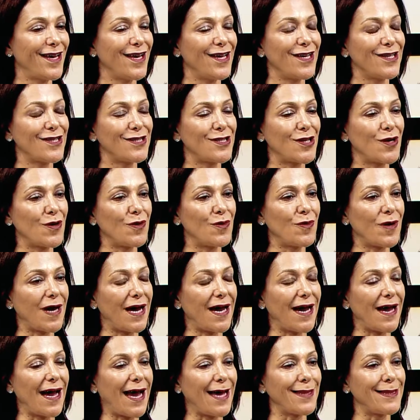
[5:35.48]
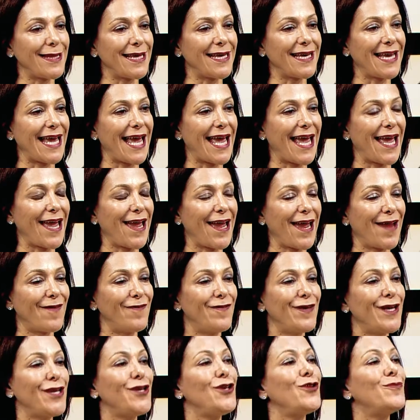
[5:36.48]
So I think
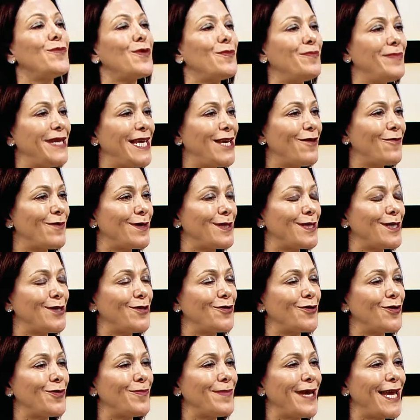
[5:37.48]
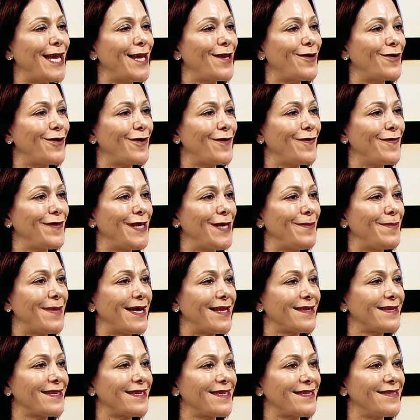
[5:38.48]
every human being, whether you're a male or a
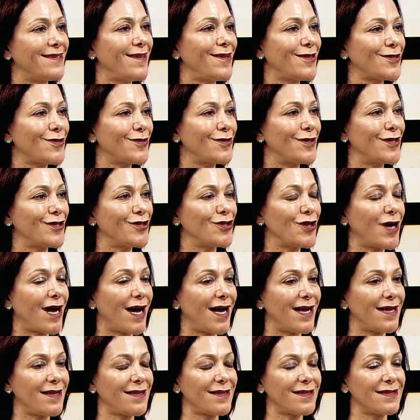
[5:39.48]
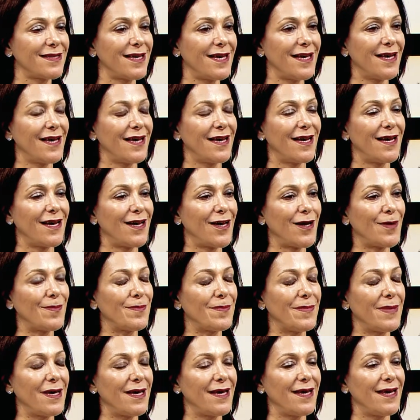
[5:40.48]
female, an adult or a child,
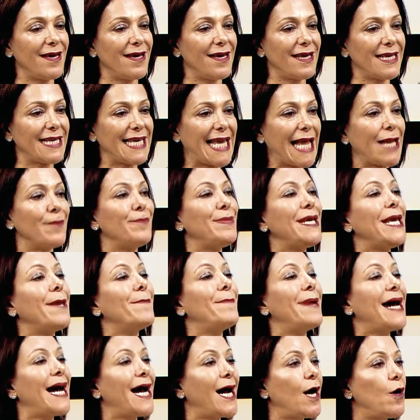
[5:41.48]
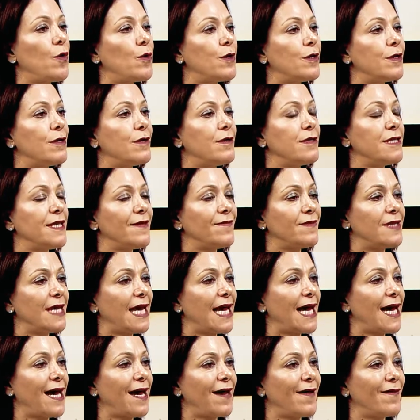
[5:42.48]
can be empowered if they
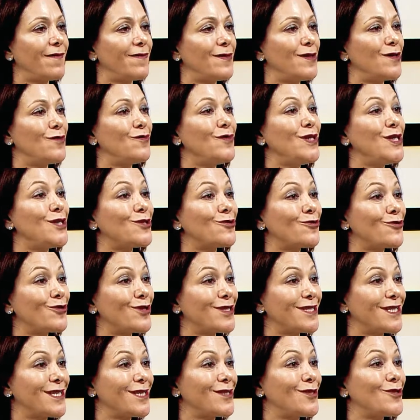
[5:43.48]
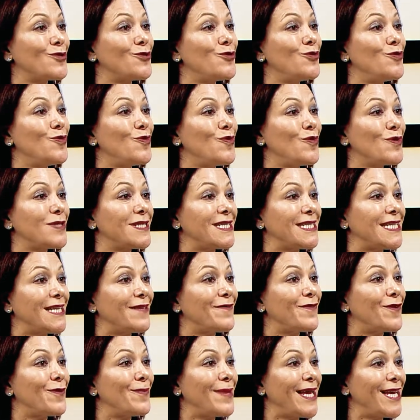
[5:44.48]
have the resources, tools, and
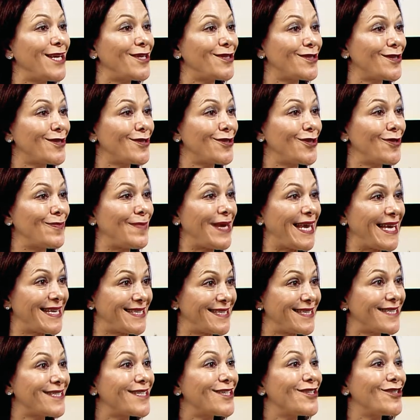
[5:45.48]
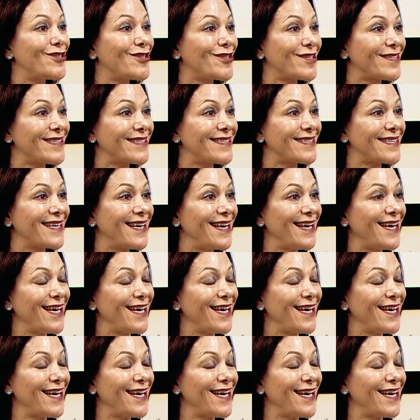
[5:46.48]
information to make decisions.